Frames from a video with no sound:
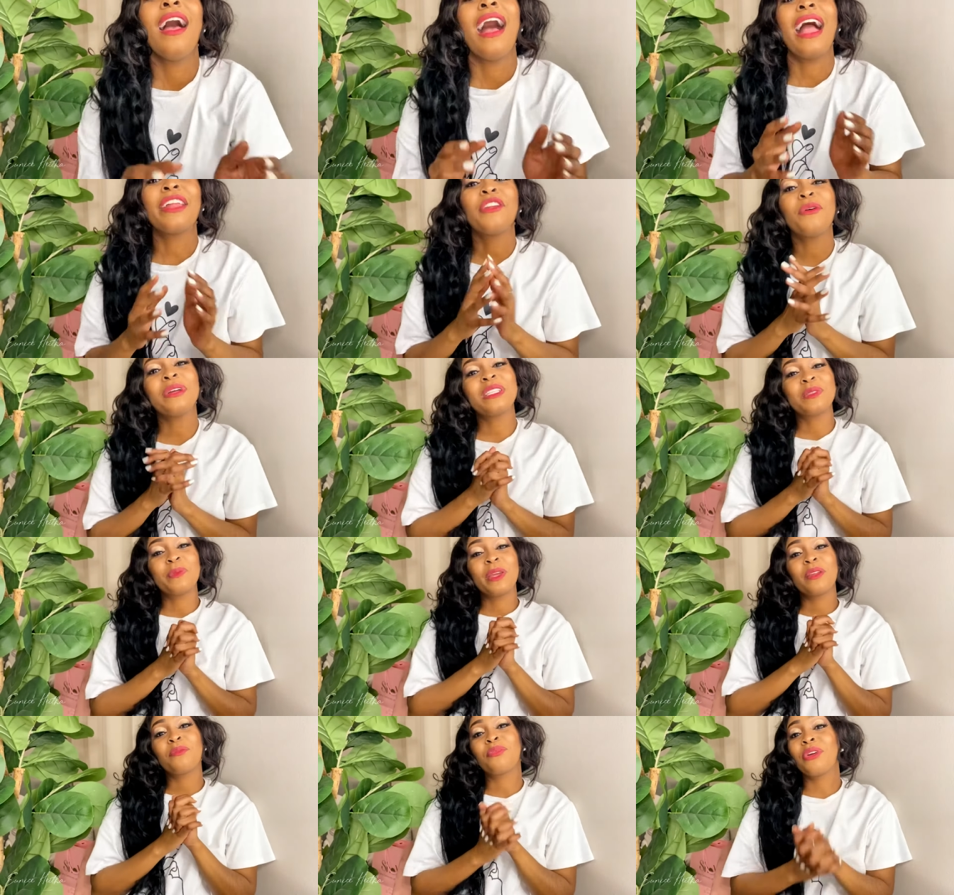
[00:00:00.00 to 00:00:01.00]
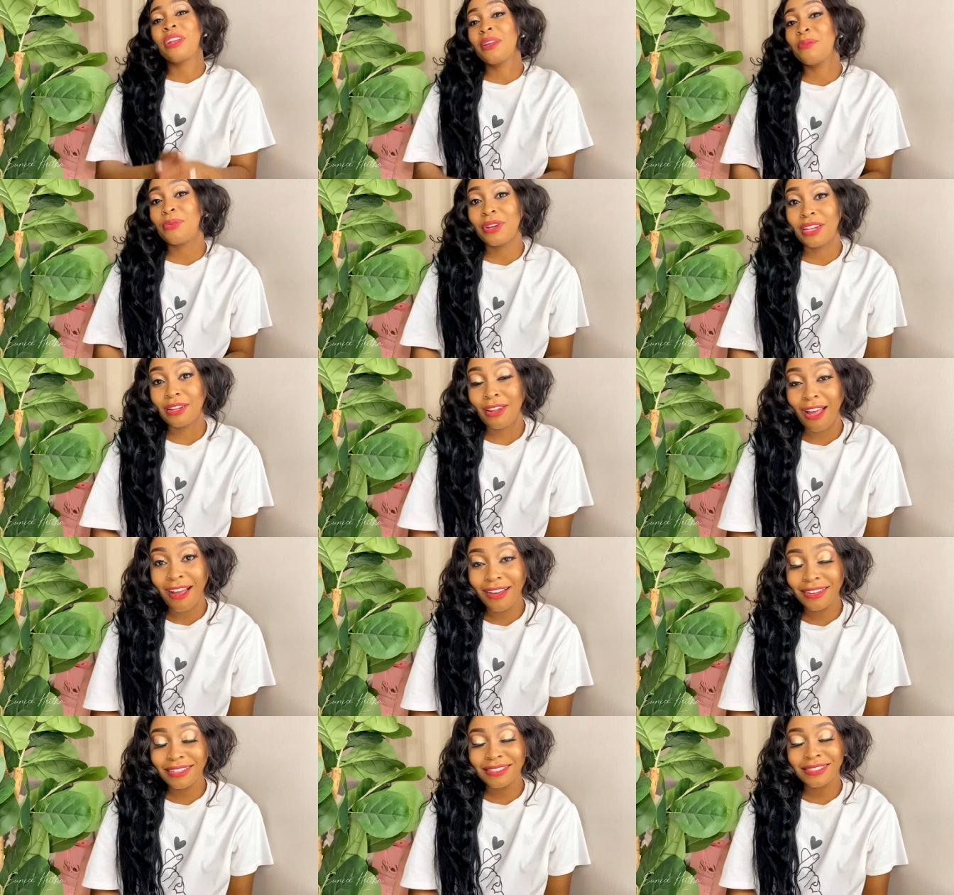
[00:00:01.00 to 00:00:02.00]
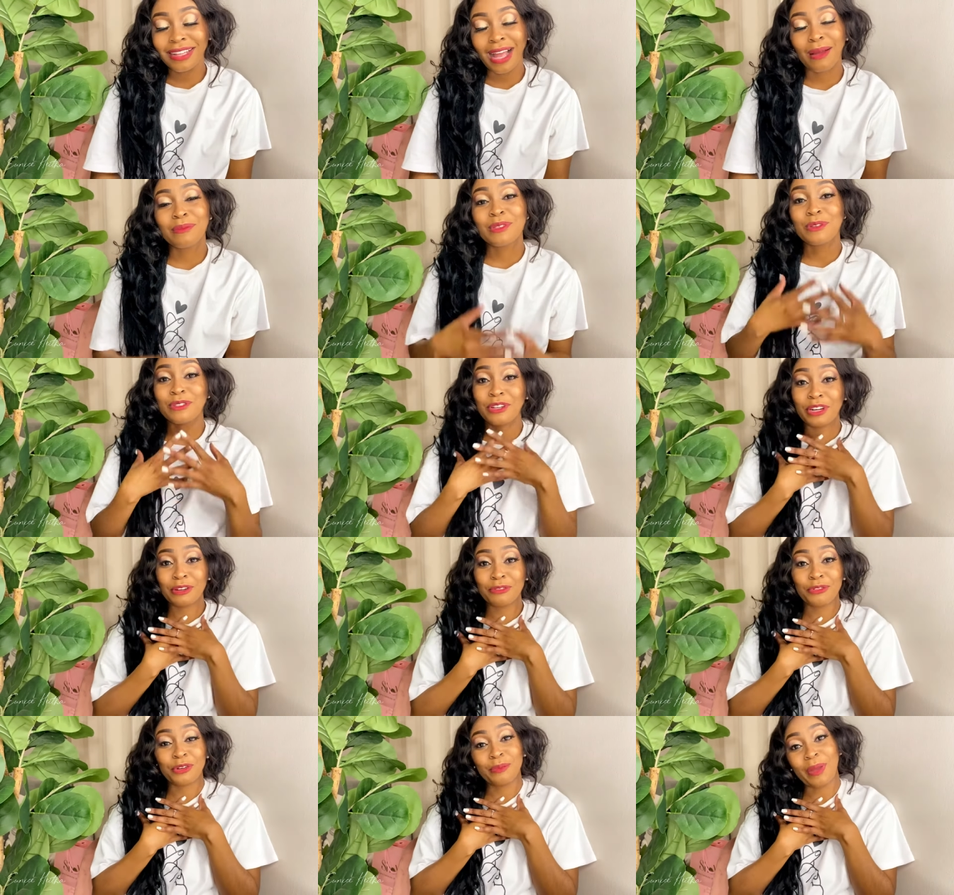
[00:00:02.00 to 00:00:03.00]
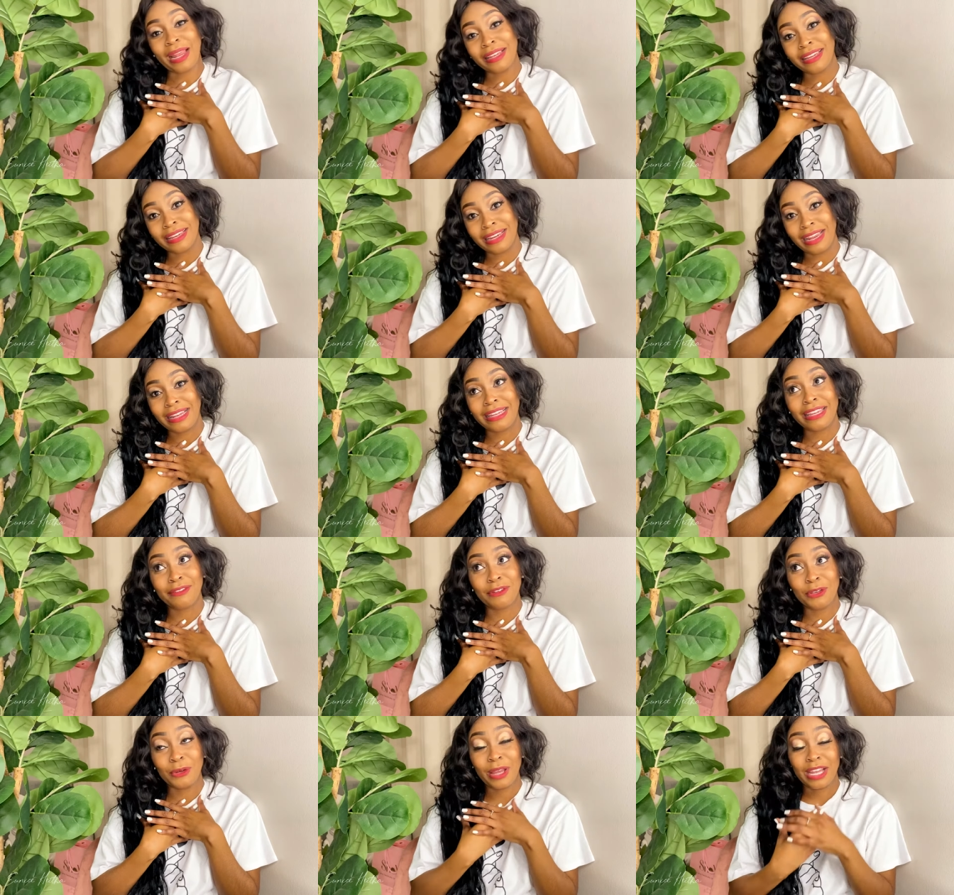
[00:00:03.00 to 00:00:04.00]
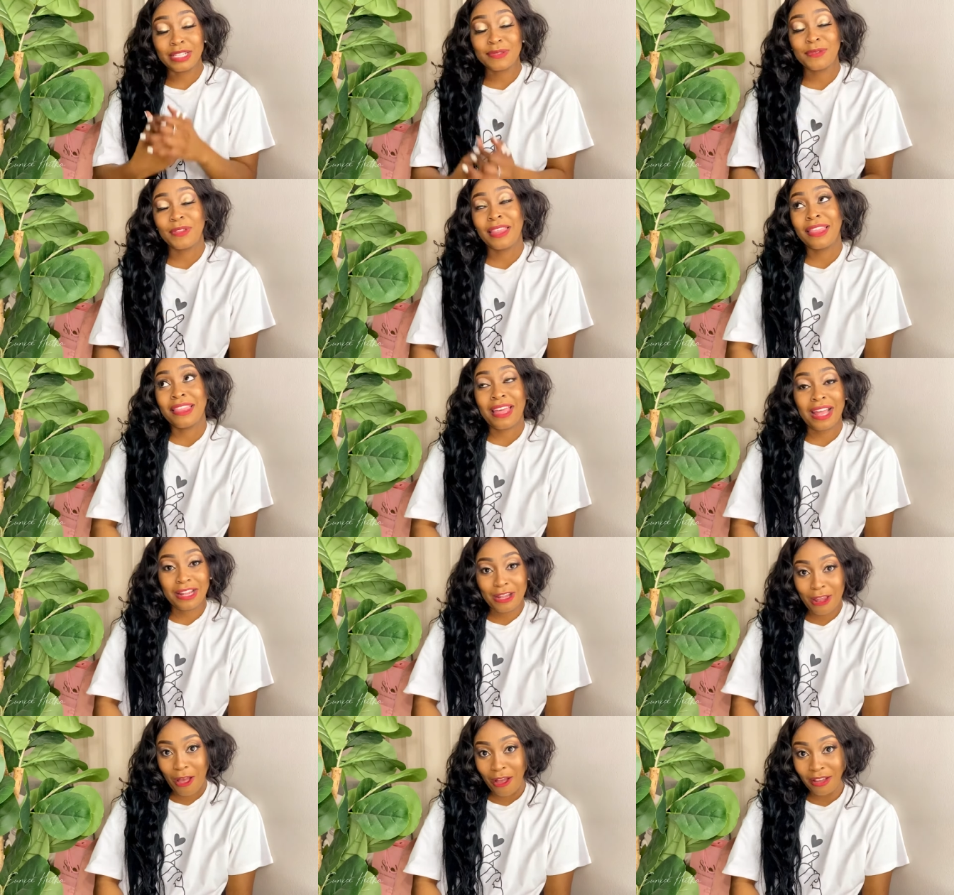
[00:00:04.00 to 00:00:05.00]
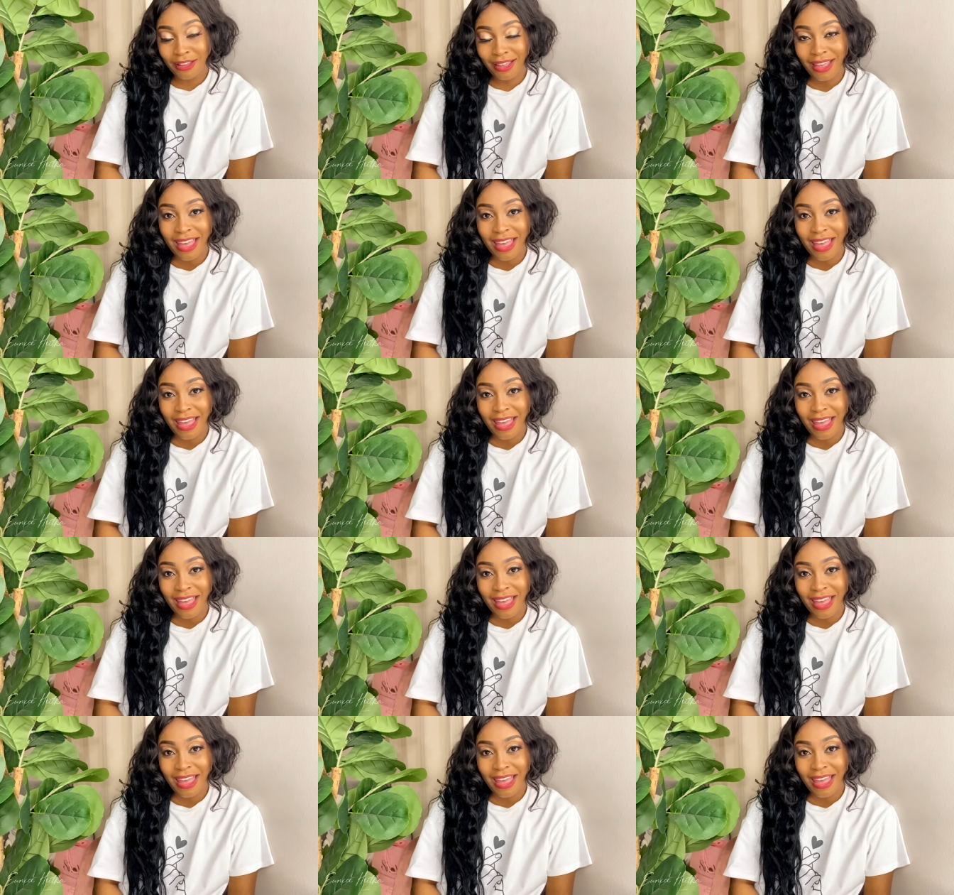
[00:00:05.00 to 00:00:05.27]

I know it's been pretty, pretty long. I'm so sorry for abandoning and leaving you guys for that long.